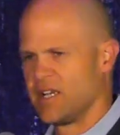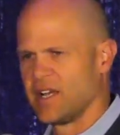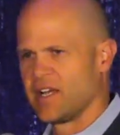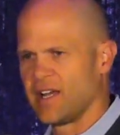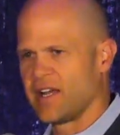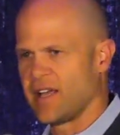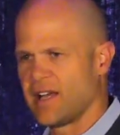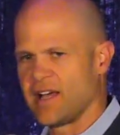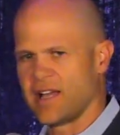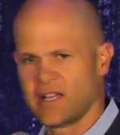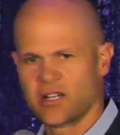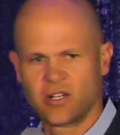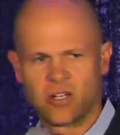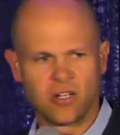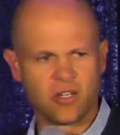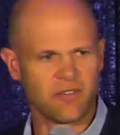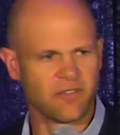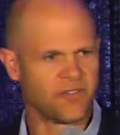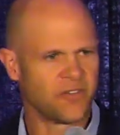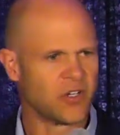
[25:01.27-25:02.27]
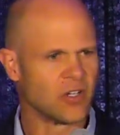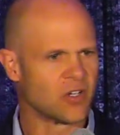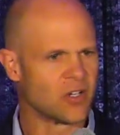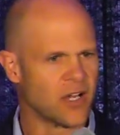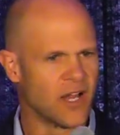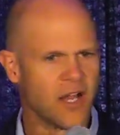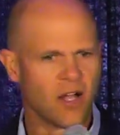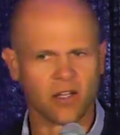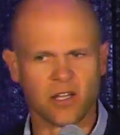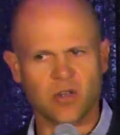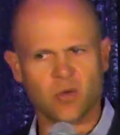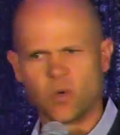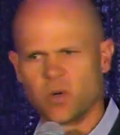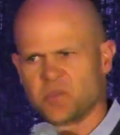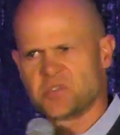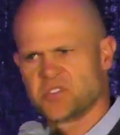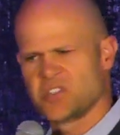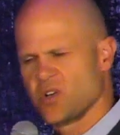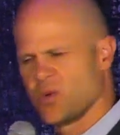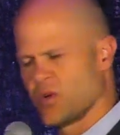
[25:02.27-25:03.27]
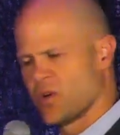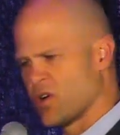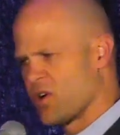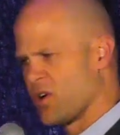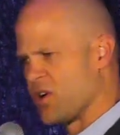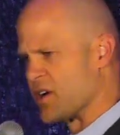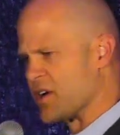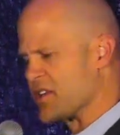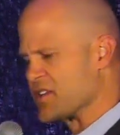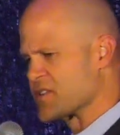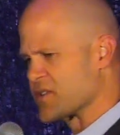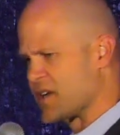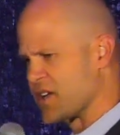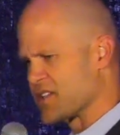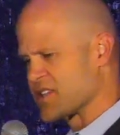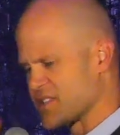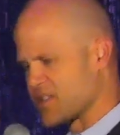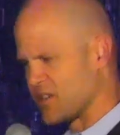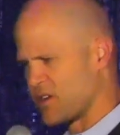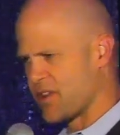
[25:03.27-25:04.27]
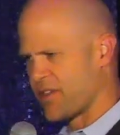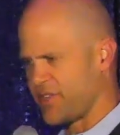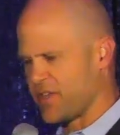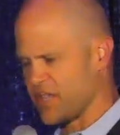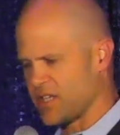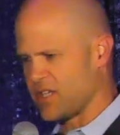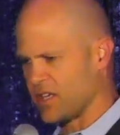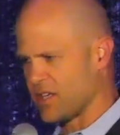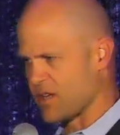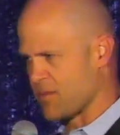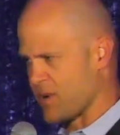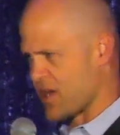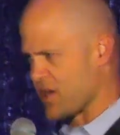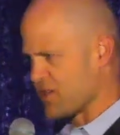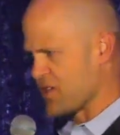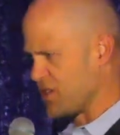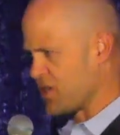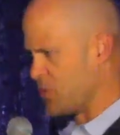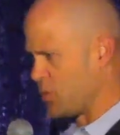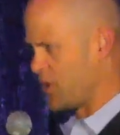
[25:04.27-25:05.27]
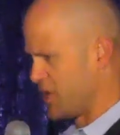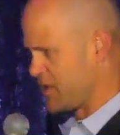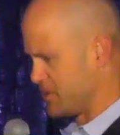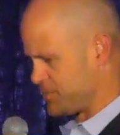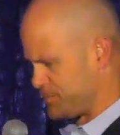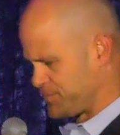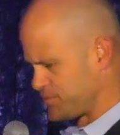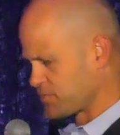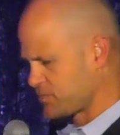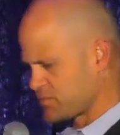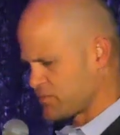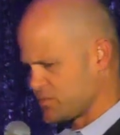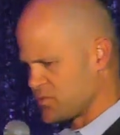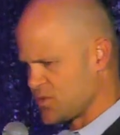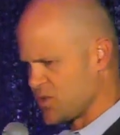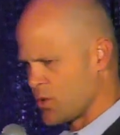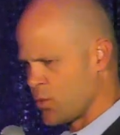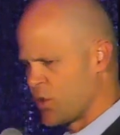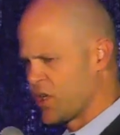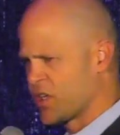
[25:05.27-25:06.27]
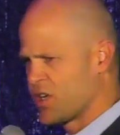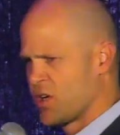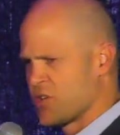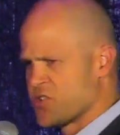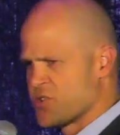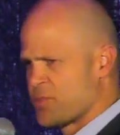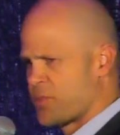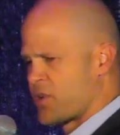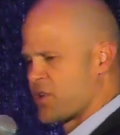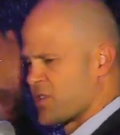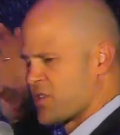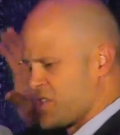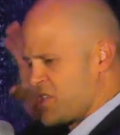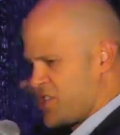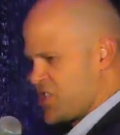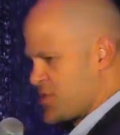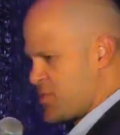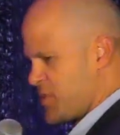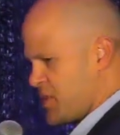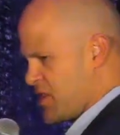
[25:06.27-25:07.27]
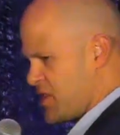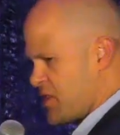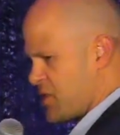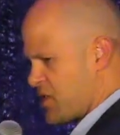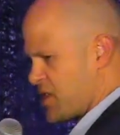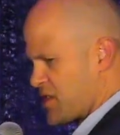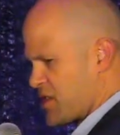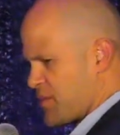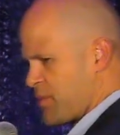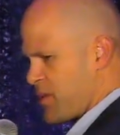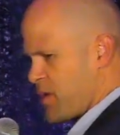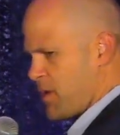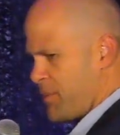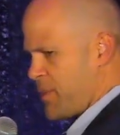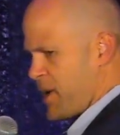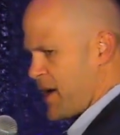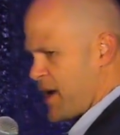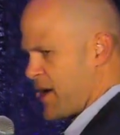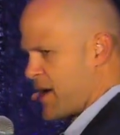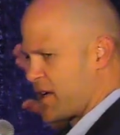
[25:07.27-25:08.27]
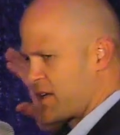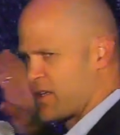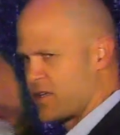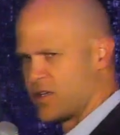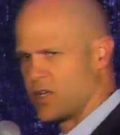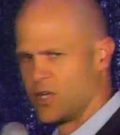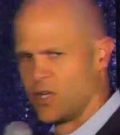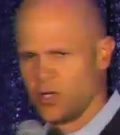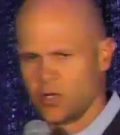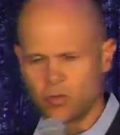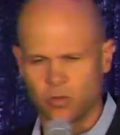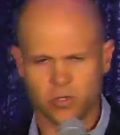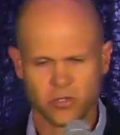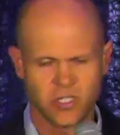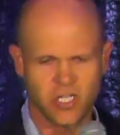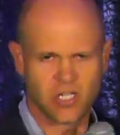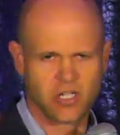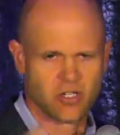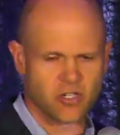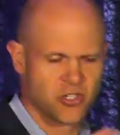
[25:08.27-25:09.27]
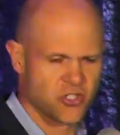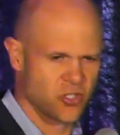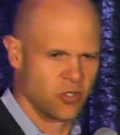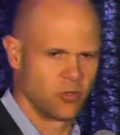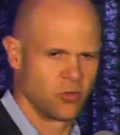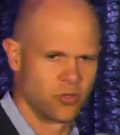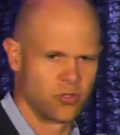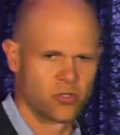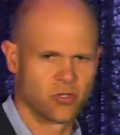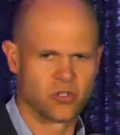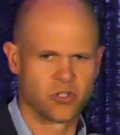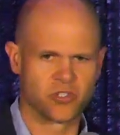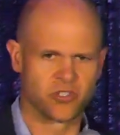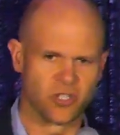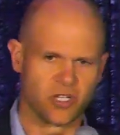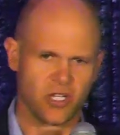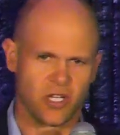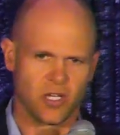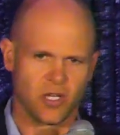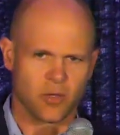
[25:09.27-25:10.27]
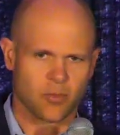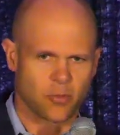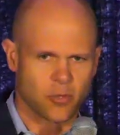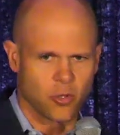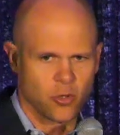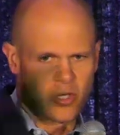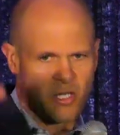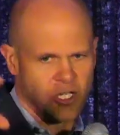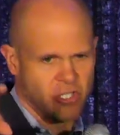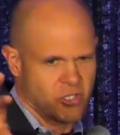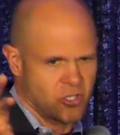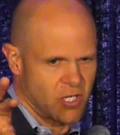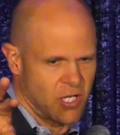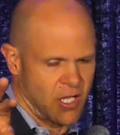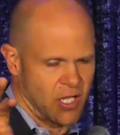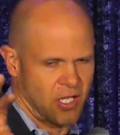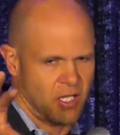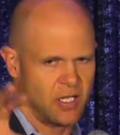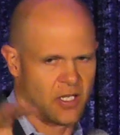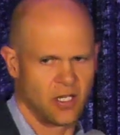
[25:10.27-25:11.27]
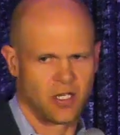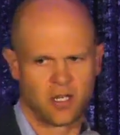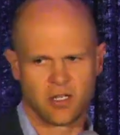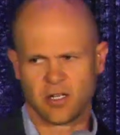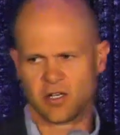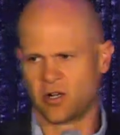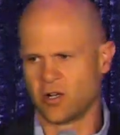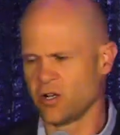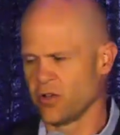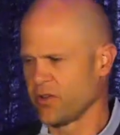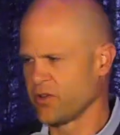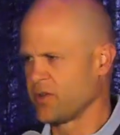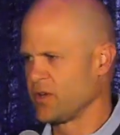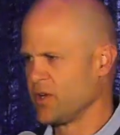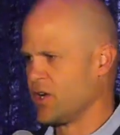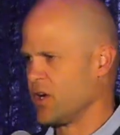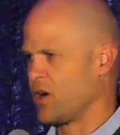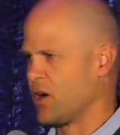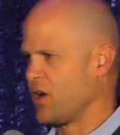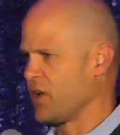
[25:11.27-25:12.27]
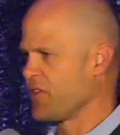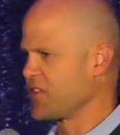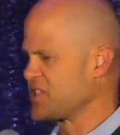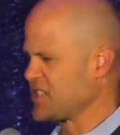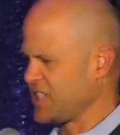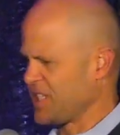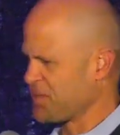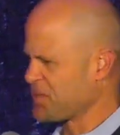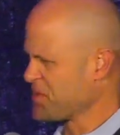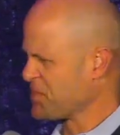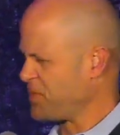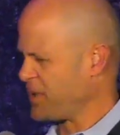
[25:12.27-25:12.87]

And I couldn't figure it out, like what was going on. And so I started thinking about, what did Coach Spurrier teach me? Get the ball back and rotate your shoulders and pronate your hand and all the tips.